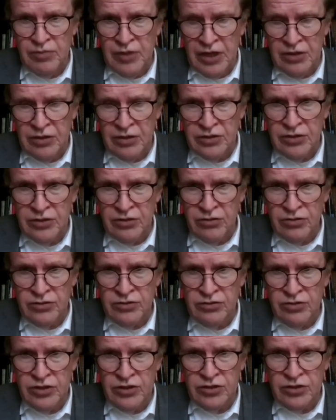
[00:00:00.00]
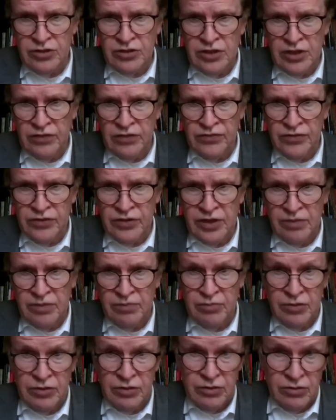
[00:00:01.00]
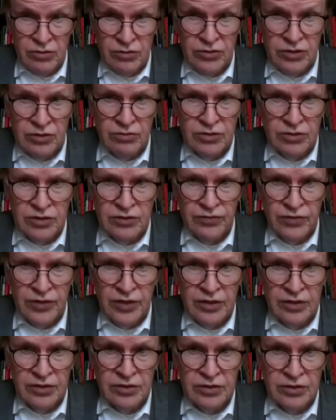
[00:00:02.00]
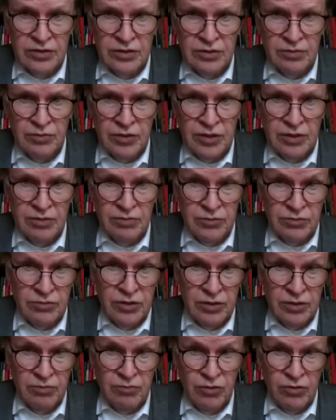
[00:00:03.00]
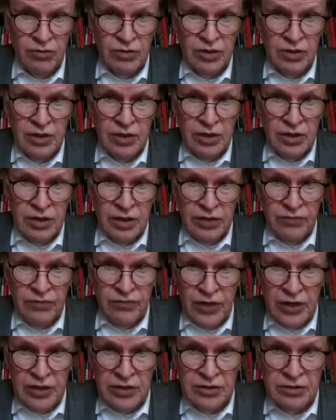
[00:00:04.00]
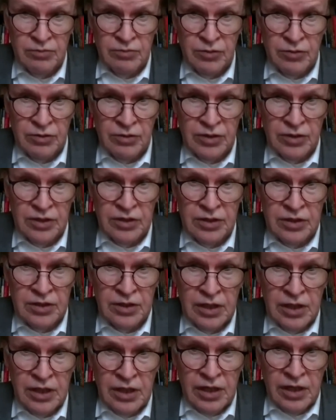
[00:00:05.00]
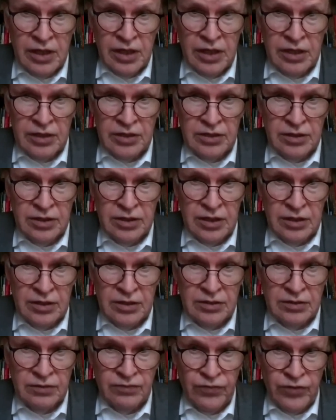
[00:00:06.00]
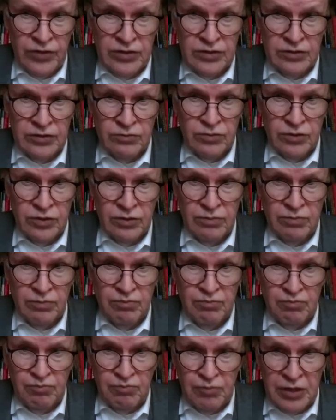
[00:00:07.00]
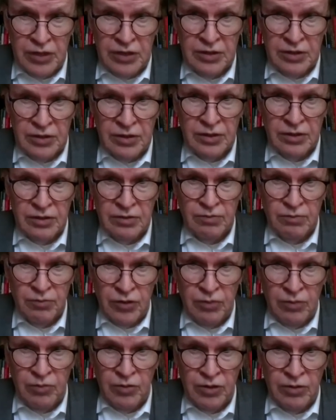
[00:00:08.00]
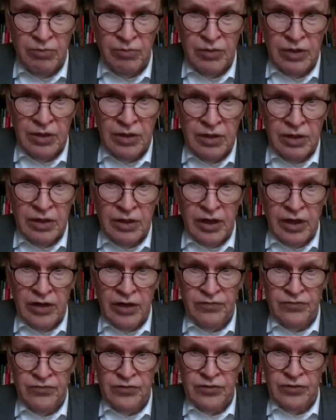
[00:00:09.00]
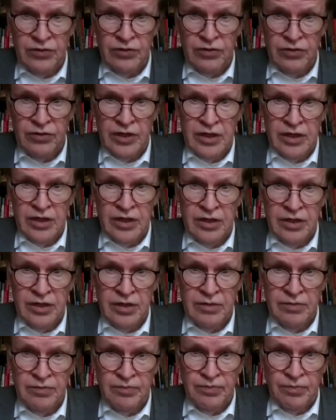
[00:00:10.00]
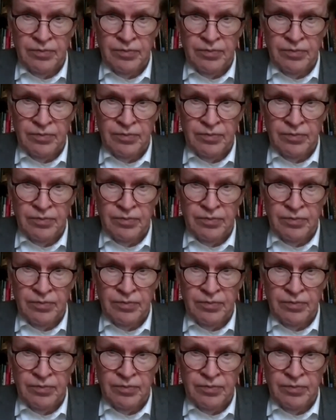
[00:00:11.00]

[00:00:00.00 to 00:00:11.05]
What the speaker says: parity alterations after that, but the consequence of that is that it becomes really more inflexible, and it's faced with a big problem after a